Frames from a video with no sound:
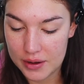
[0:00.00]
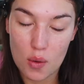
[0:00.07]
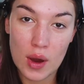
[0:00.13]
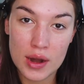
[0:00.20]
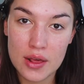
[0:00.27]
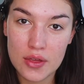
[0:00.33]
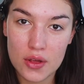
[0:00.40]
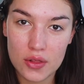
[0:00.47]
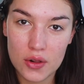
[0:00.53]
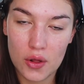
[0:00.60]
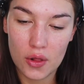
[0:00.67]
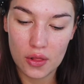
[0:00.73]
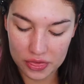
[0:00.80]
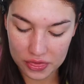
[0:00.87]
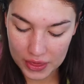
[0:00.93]
One other
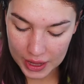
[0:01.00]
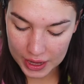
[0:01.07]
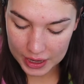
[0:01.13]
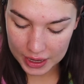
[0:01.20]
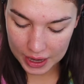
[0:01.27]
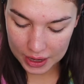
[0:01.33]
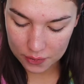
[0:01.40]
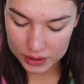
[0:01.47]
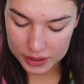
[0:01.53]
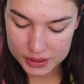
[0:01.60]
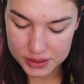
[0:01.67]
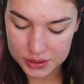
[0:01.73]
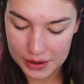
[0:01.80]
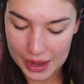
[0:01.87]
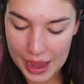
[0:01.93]
little thing I wanted
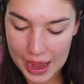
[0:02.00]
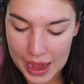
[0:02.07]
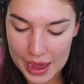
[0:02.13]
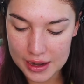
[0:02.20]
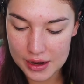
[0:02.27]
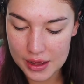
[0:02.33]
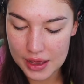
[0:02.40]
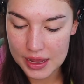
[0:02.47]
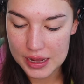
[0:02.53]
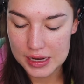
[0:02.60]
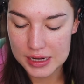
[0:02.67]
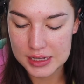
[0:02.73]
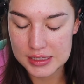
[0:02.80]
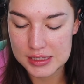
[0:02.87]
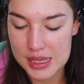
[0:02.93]
to add
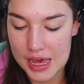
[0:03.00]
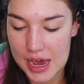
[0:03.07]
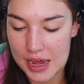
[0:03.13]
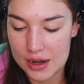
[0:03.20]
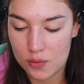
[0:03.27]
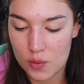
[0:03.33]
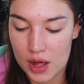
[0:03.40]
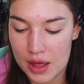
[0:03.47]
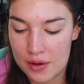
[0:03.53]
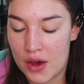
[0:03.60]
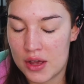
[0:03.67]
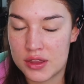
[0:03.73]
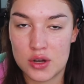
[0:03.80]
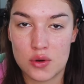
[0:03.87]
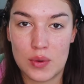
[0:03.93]
is that while
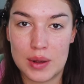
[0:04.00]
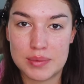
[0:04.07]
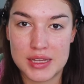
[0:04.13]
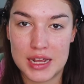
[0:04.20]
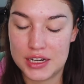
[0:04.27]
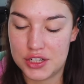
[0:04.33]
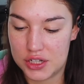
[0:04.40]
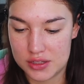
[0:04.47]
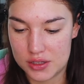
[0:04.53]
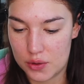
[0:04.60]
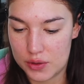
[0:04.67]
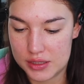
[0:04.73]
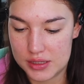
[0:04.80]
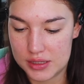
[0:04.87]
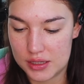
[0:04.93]
I'm on their website, I just
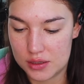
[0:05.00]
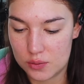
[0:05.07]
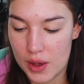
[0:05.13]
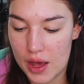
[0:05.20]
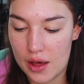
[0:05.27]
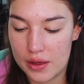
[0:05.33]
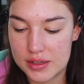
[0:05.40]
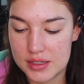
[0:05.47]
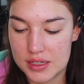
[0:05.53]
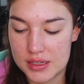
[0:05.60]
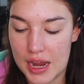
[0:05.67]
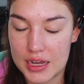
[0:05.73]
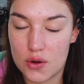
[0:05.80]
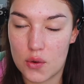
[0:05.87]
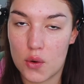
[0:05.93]
noticed this as well. It says
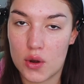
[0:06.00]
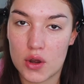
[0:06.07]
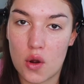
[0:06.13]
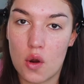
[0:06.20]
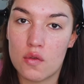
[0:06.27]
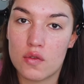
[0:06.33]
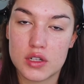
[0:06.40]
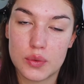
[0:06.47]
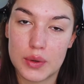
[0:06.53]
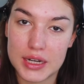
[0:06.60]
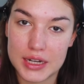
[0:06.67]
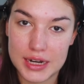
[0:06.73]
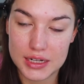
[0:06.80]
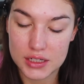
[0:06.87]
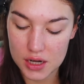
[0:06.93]
any order over
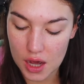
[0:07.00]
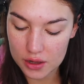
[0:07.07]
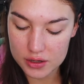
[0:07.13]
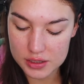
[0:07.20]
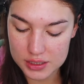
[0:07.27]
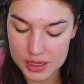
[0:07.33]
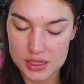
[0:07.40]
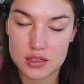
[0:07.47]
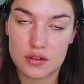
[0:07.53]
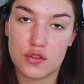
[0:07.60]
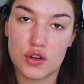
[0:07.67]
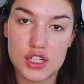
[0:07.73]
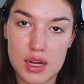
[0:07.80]
twenty-nine dollars gets free